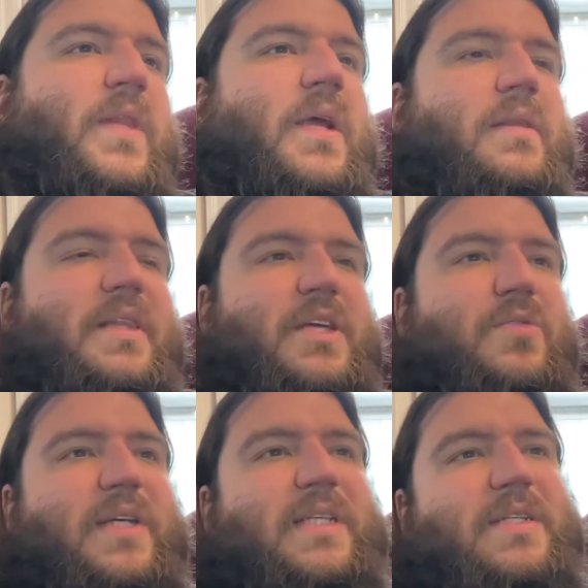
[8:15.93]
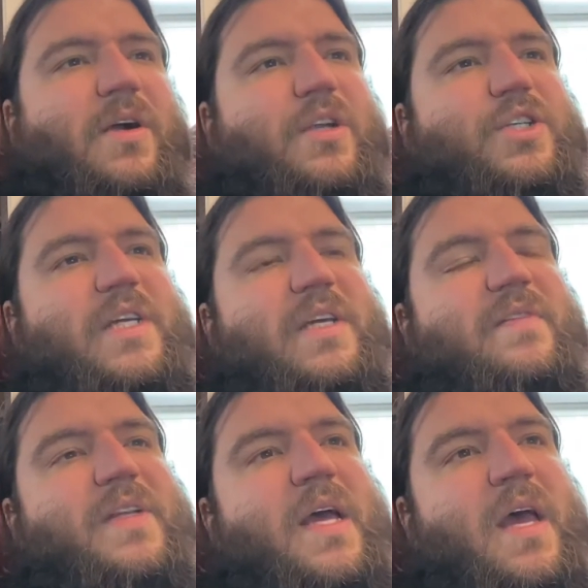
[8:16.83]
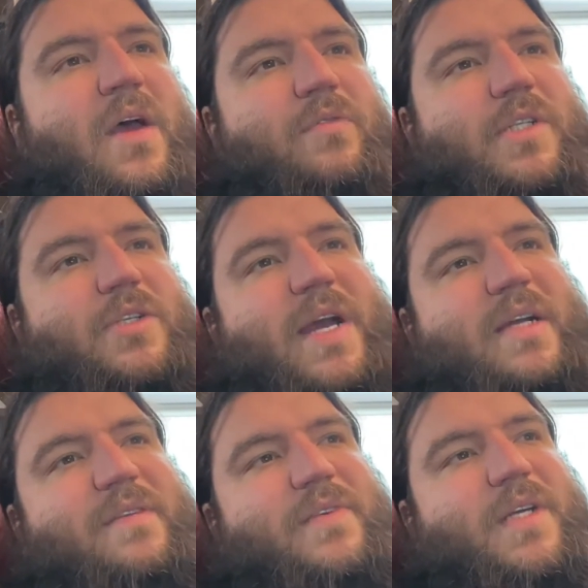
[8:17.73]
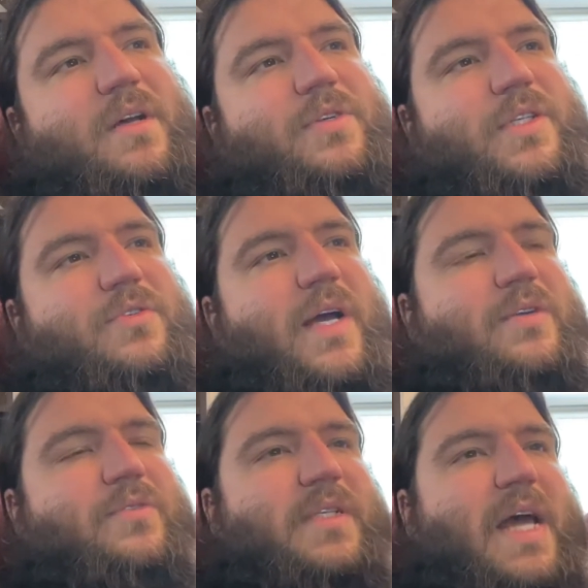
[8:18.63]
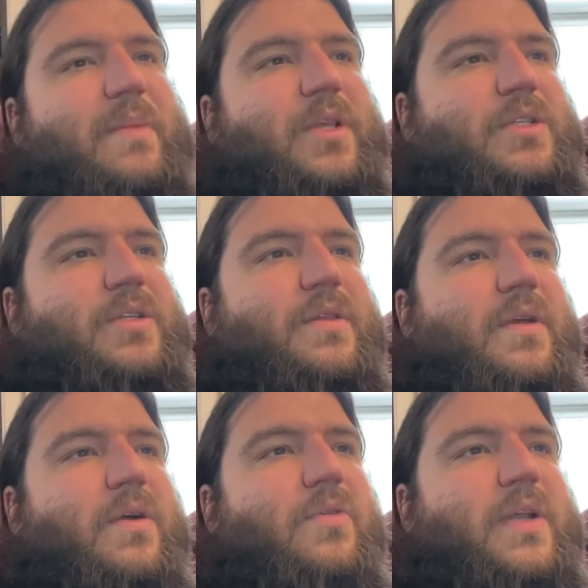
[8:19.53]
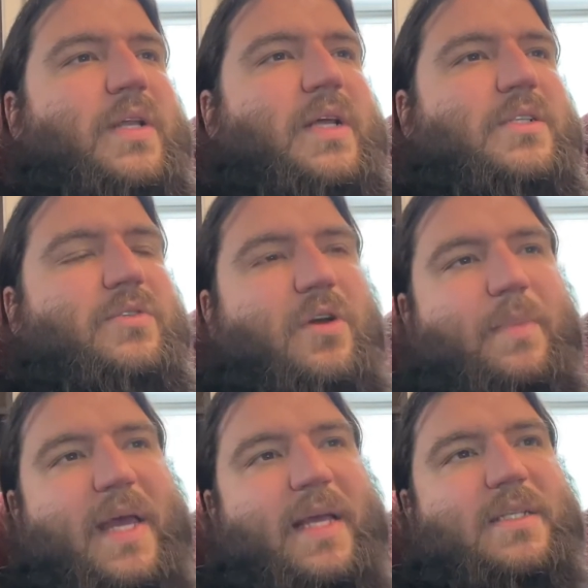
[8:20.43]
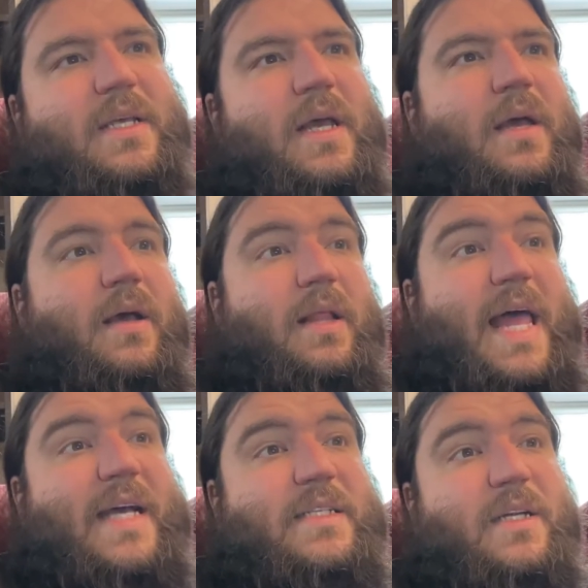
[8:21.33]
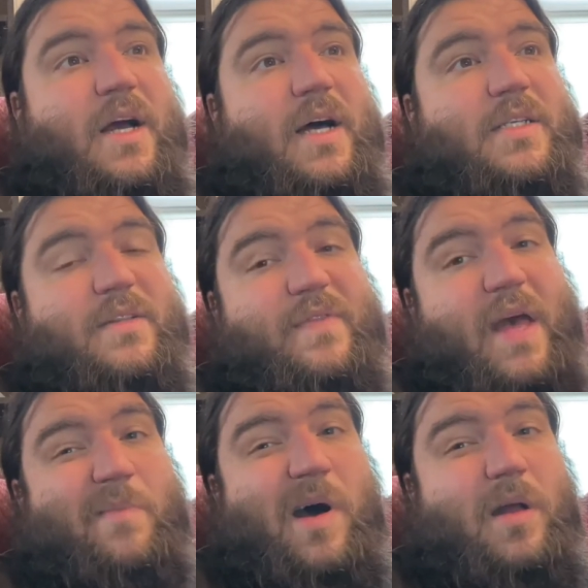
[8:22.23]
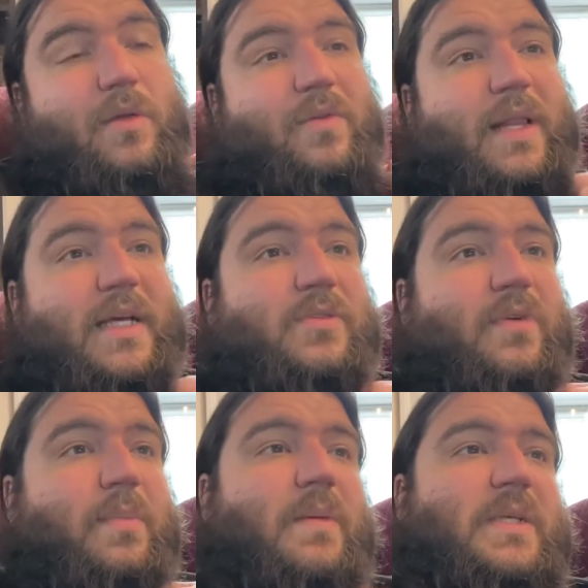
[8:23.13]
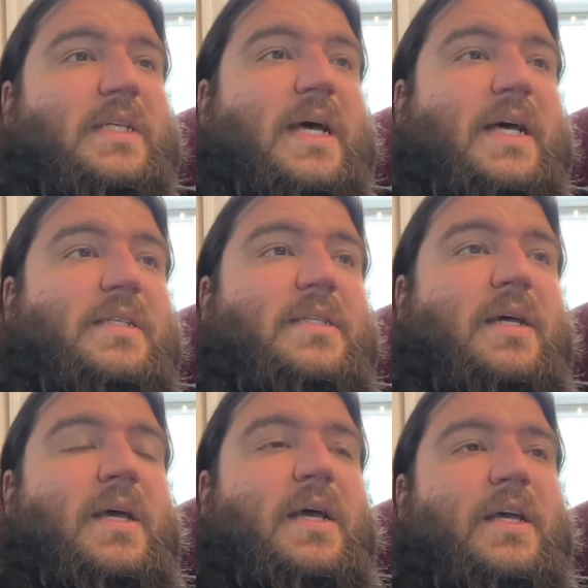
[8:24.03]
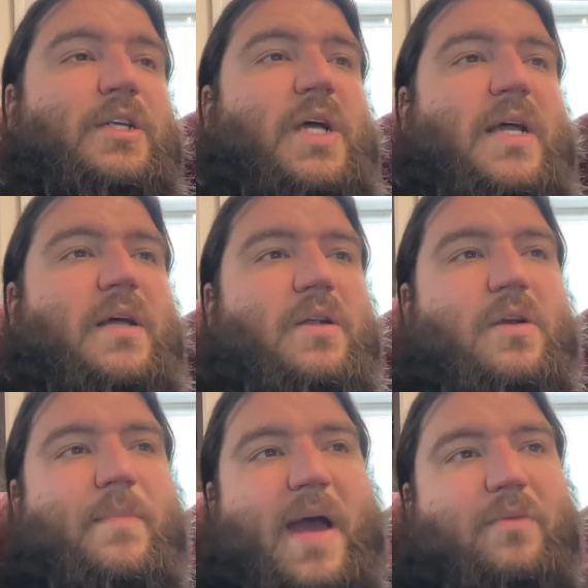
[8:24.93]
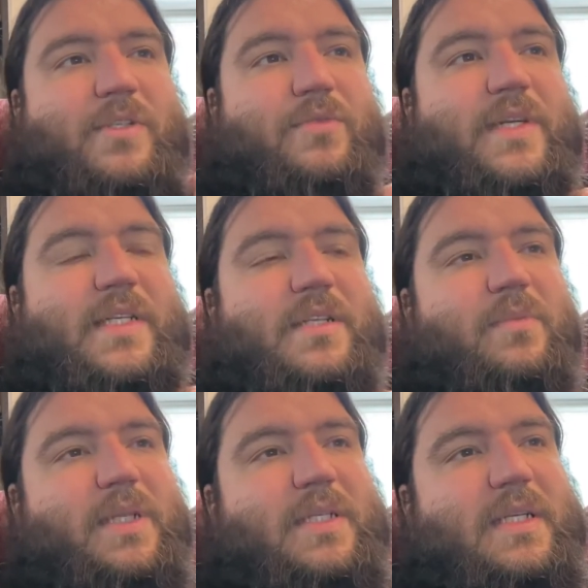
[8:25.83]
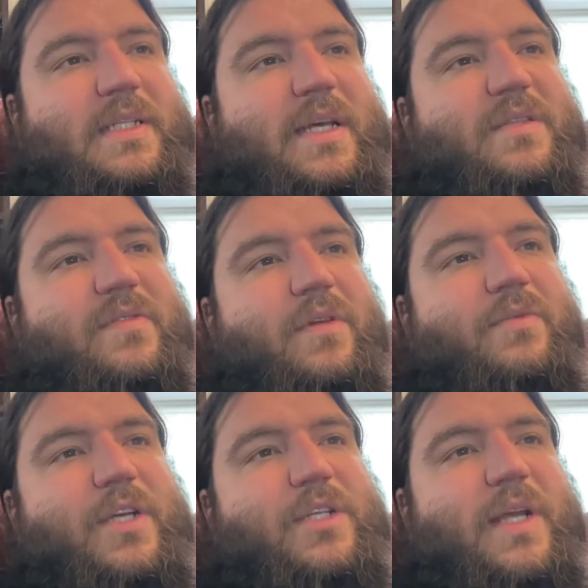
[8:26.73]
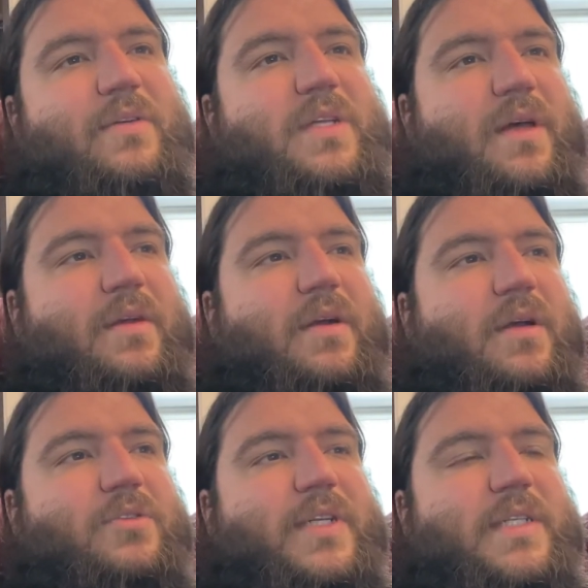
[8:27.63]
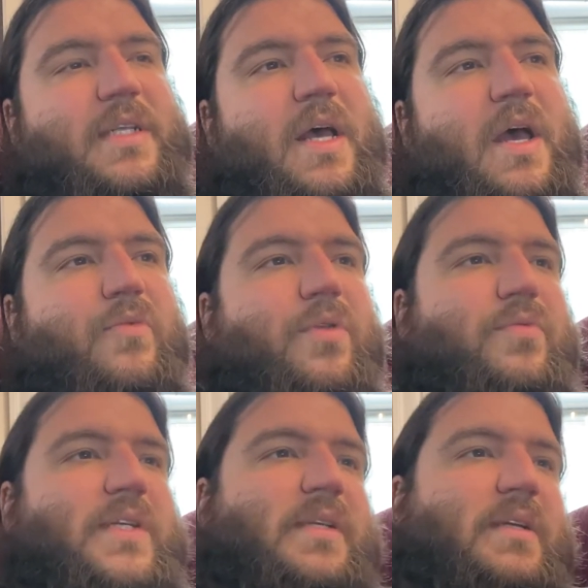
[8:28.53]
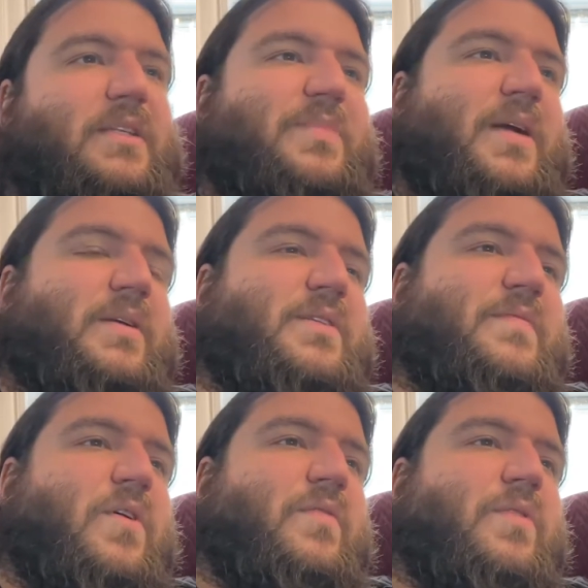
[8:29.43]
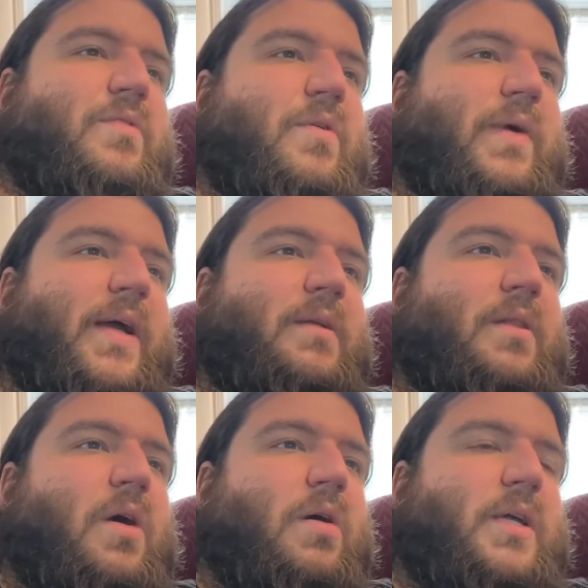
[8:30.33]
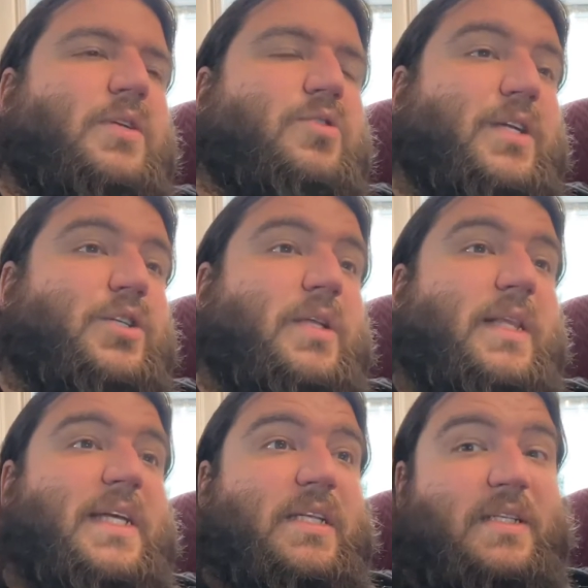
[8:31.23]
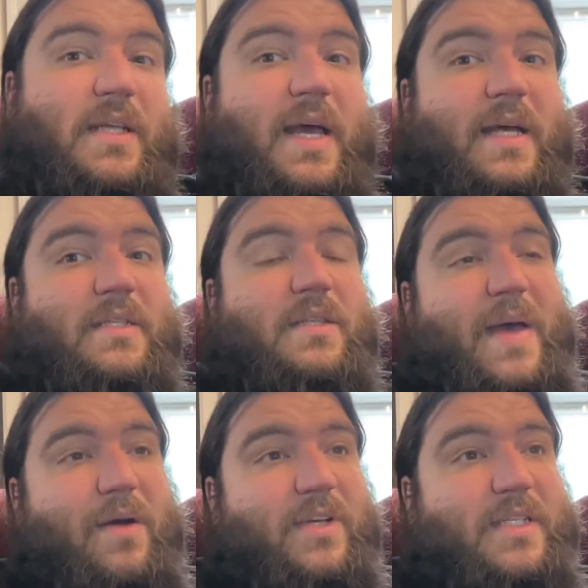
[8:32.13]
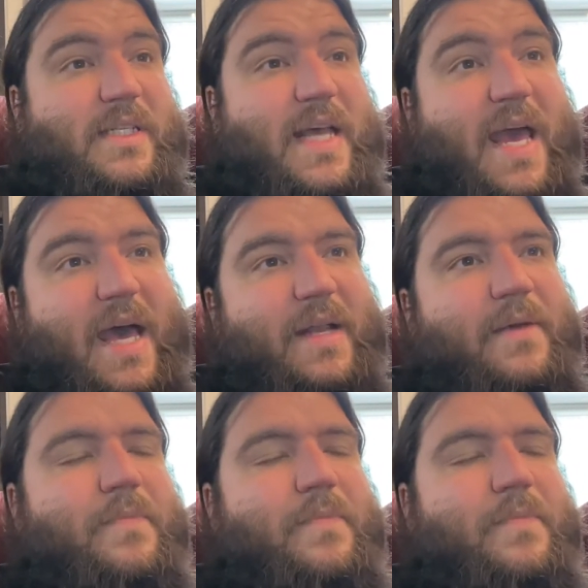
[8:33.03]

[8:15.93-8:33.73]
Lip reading: that the USSR achieved was attractive to countries trying to establish their own industrial base. Alas, the costs of that model were less well publicized, and China under Mao was reasonably successful at reaching out to other countries with recent experience of overthrowing long-entrenched elites, as the Maoists had.